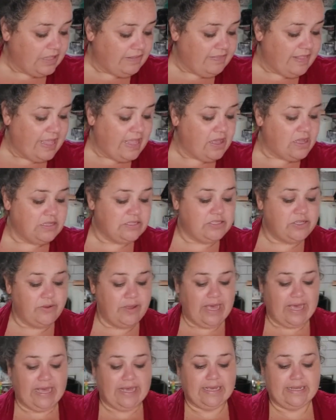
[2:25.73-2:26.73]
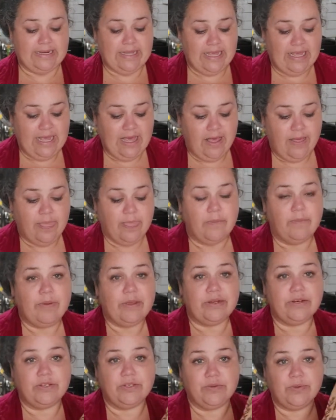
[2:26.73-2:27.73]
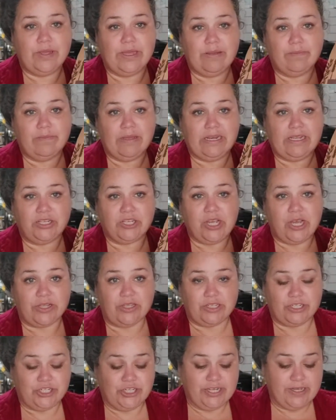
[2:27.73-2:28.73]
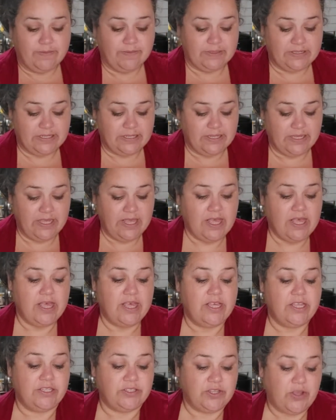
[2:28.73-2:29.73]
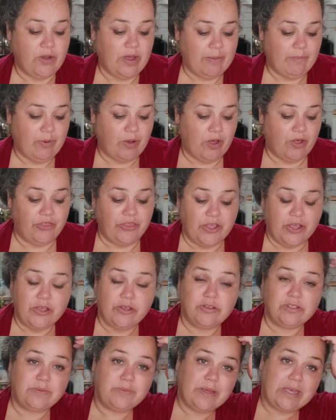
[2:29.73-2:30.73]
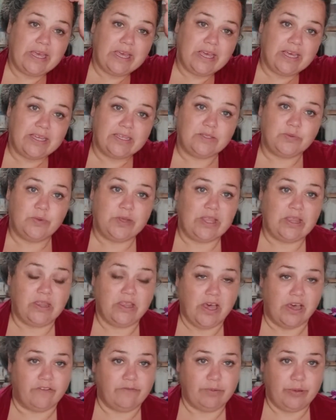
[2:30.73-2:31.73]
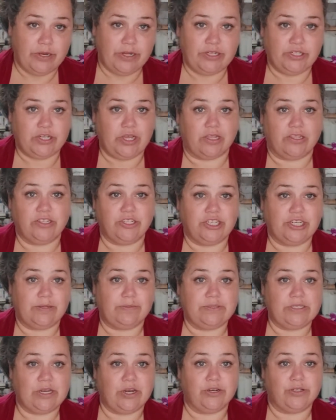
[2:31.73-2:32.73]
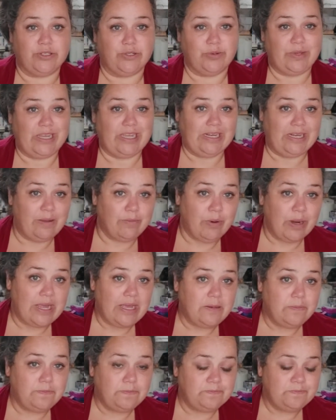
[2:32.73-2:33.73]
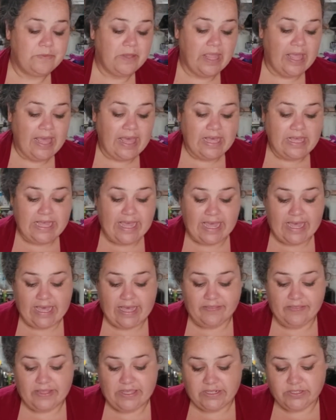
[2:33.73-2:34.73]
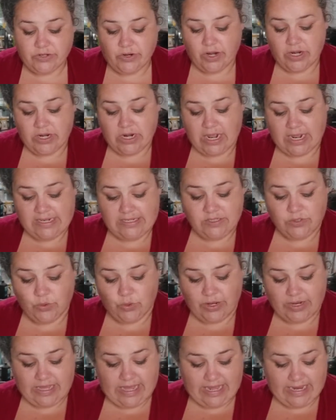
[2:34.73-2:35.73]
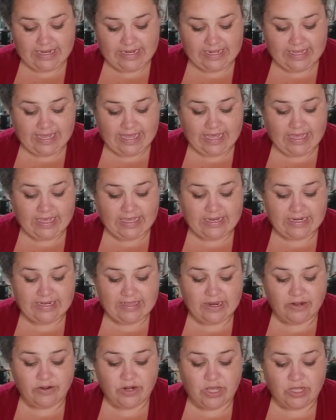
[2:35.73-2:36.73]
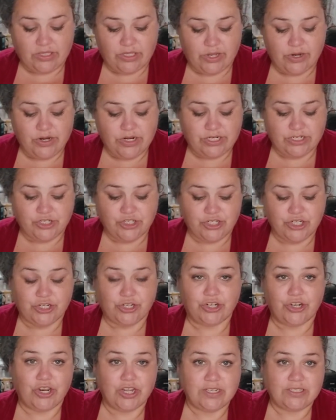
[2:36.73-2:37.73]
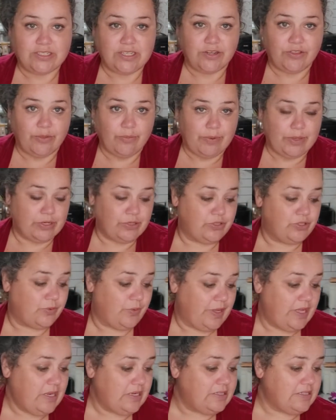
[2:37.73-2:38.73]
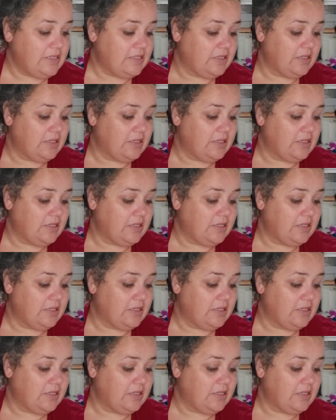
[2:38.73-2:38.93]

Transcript: And they also had the Bittersweet mini chocolate chips. So I bought those because we love putting chocolate chips in our zucchini bread. And these are a nice organic, and they're not loaded in sugar because they're the Bittersweet.